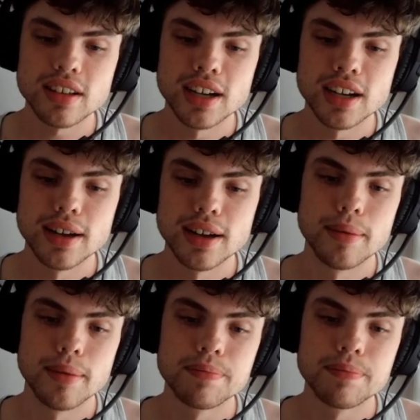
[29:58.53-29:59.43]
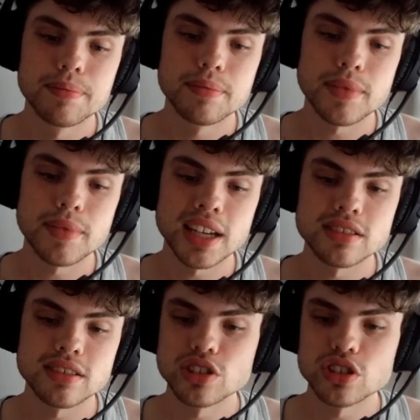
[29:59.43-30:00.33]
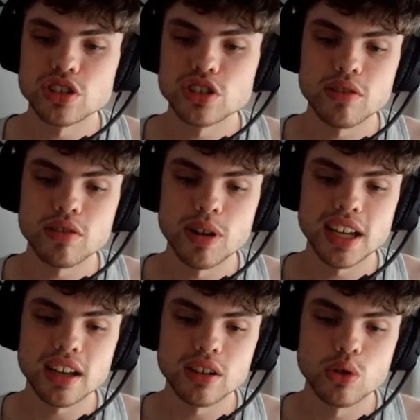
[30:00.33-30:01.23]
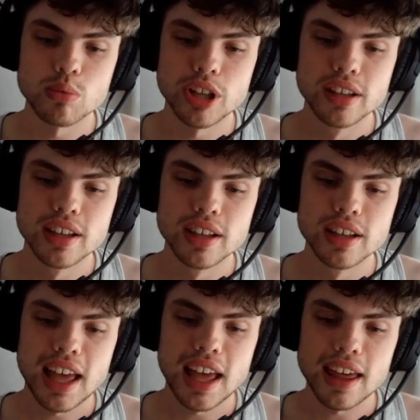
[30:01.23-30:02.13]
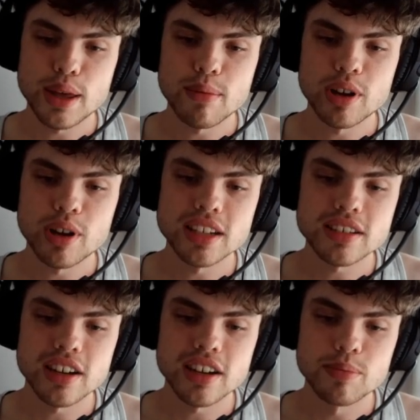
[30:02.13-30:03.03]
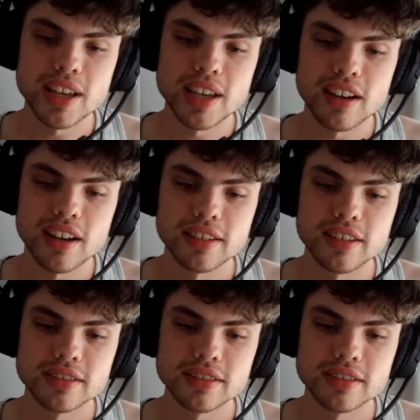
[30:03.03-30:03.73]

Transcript: I'd still just draw through my deck like normal. I think I'm going to discard the PIR.